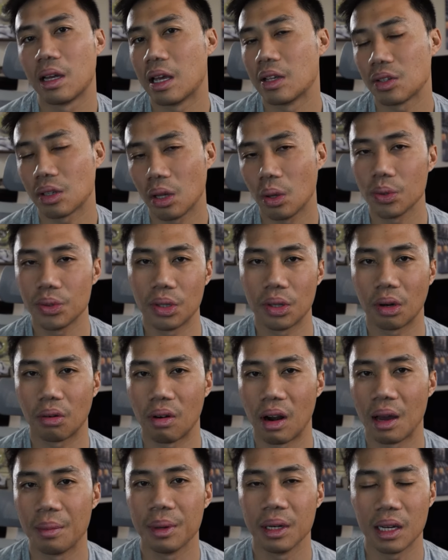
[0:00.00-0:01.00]
as close to the
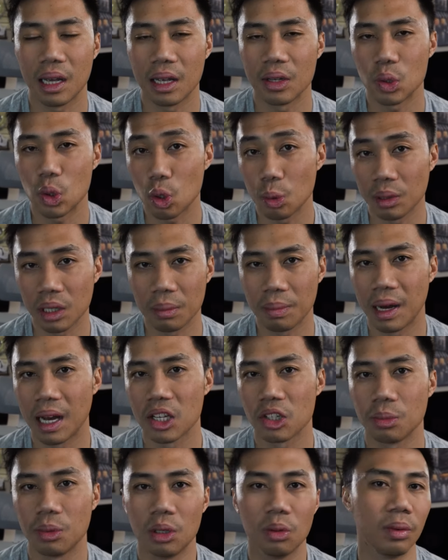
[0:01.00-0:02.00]
grommet as humanly
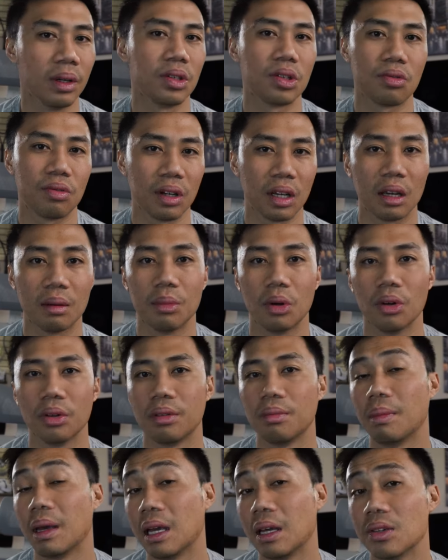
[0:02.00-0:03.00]
possible when stringing
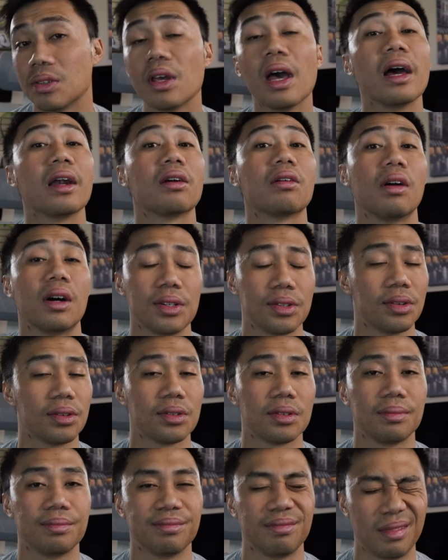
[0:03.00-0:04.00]
both mains and
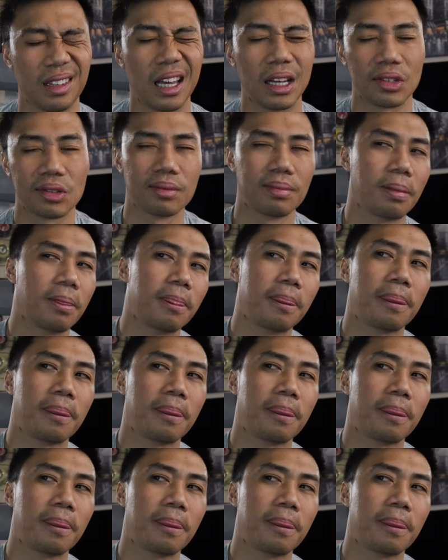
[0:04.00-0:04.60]
crosses. Thanks.